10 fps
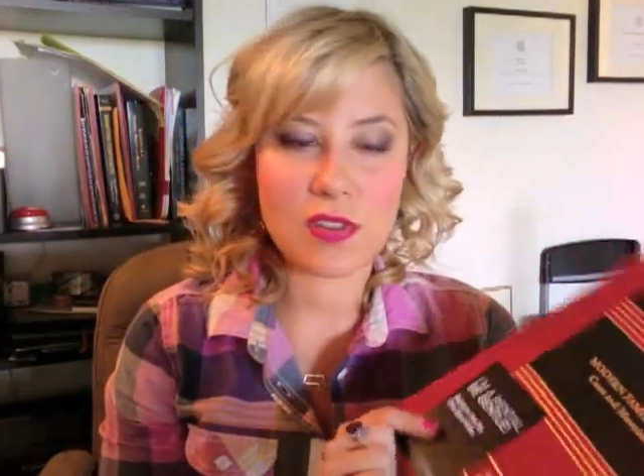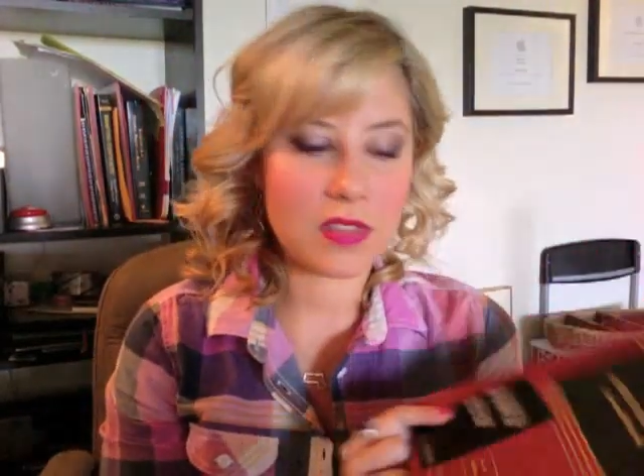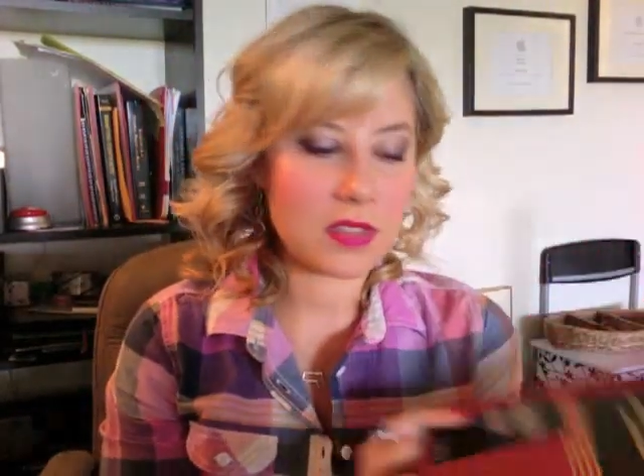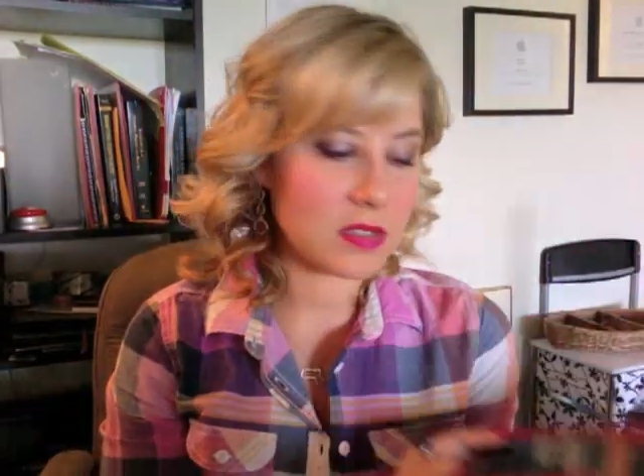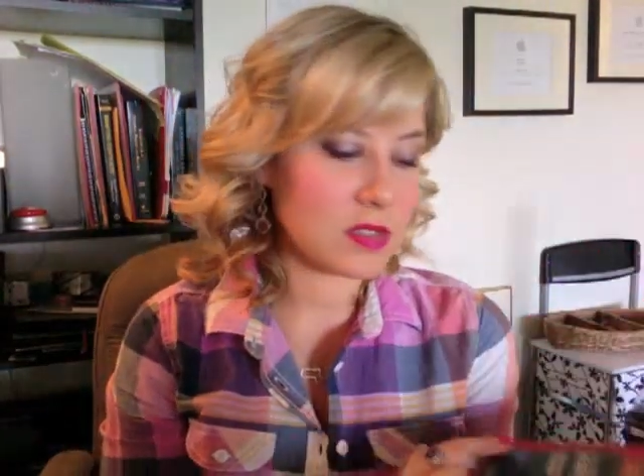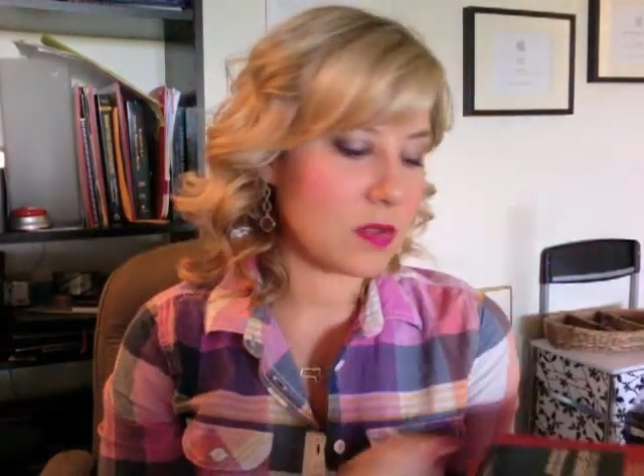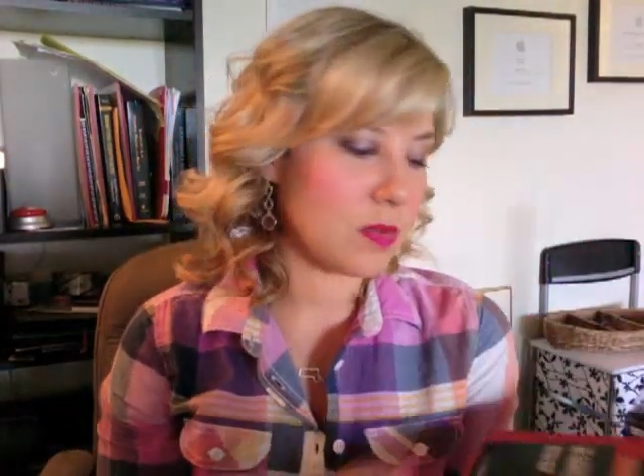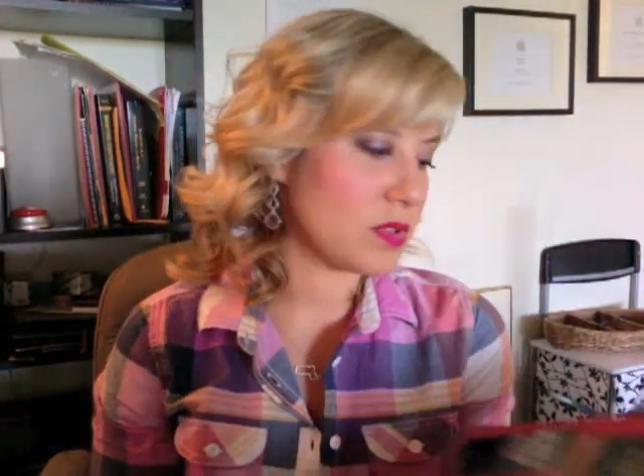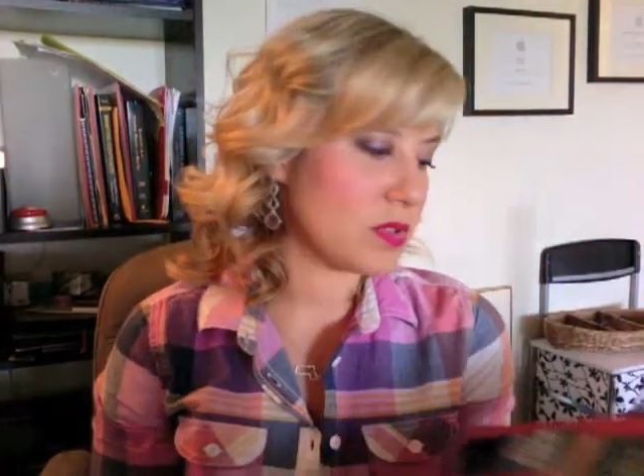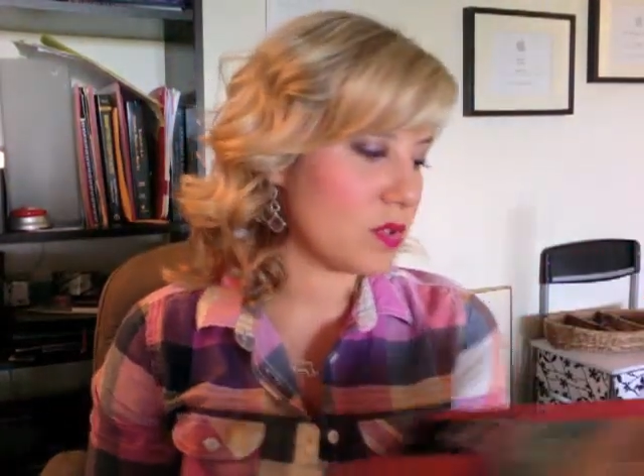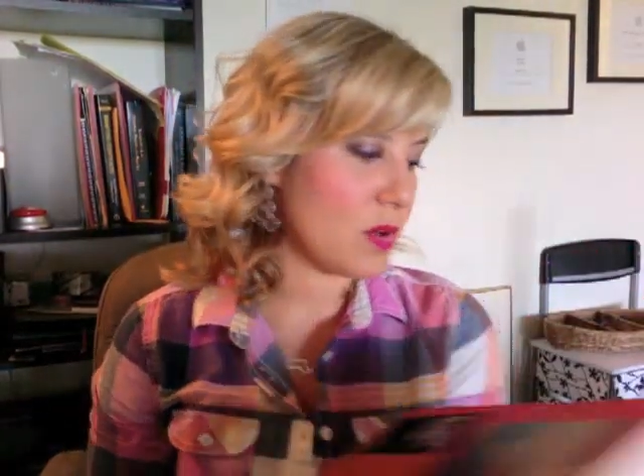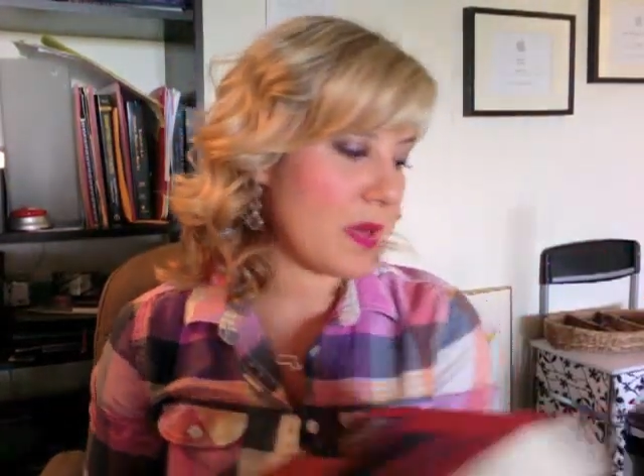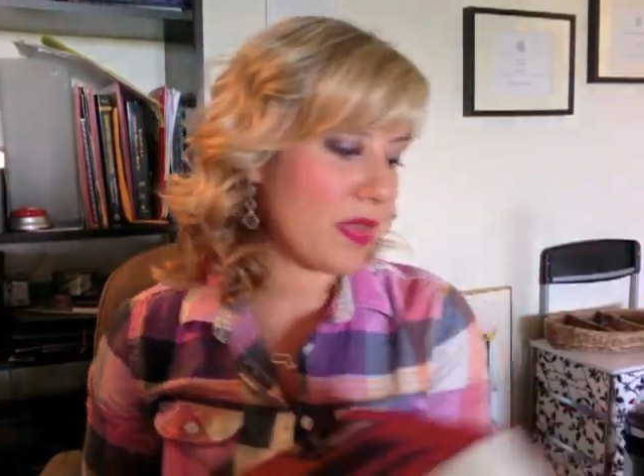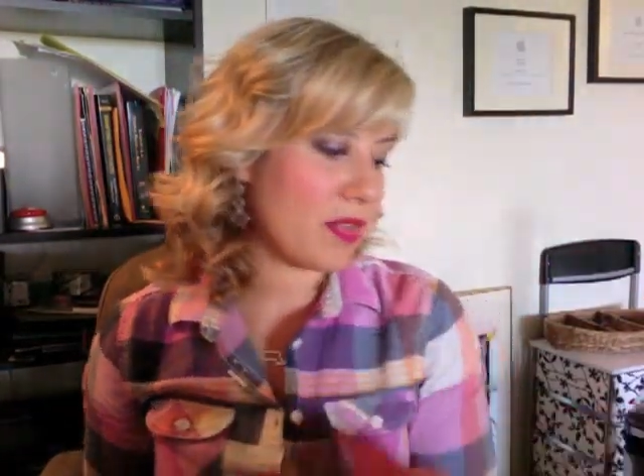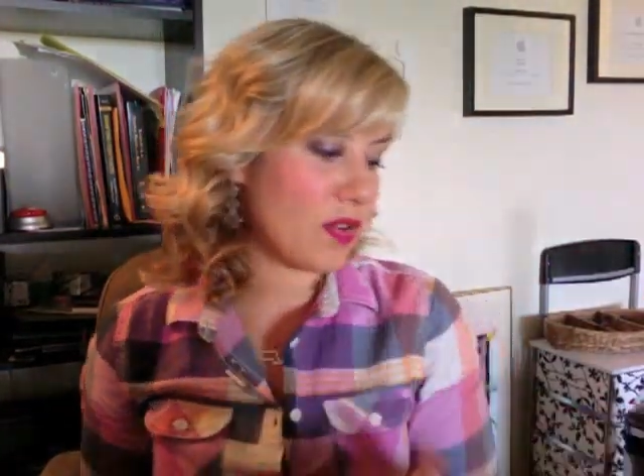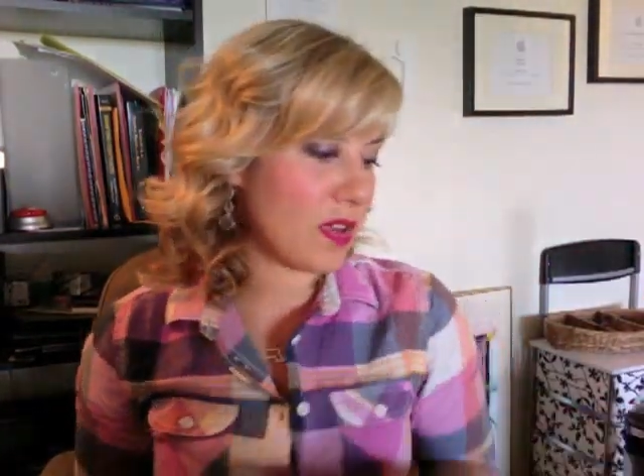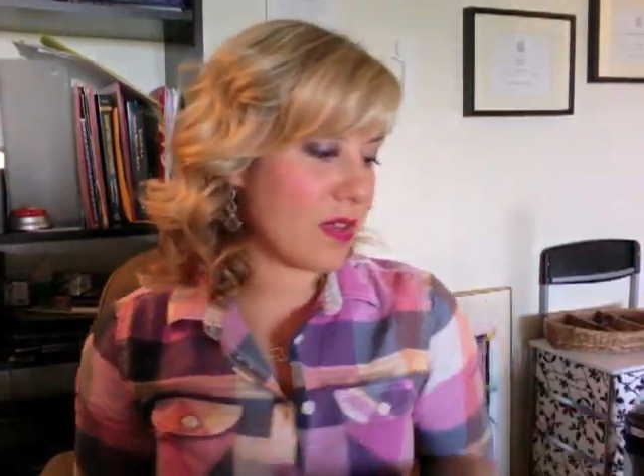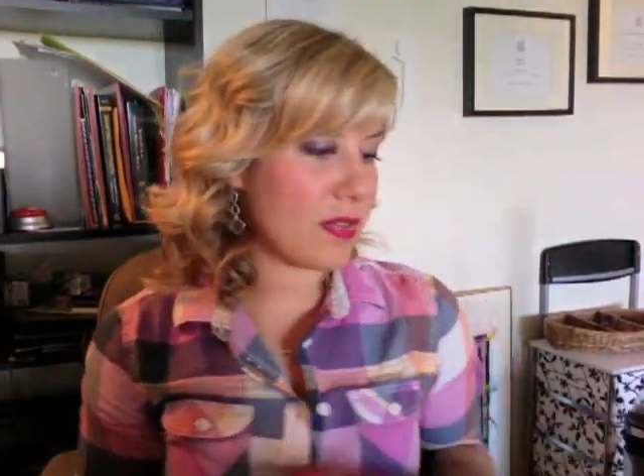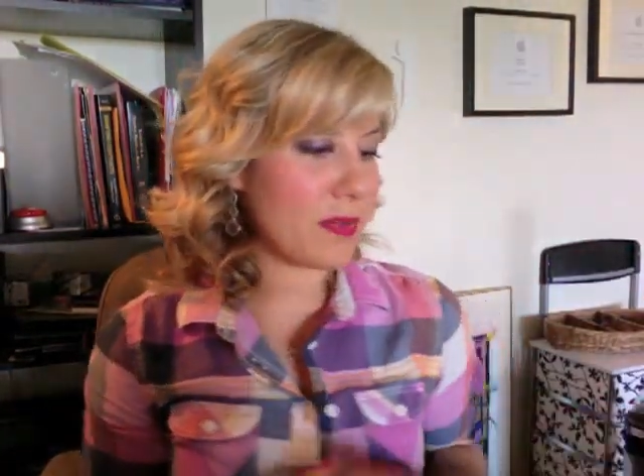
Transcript: this to the bookstore by the 30th.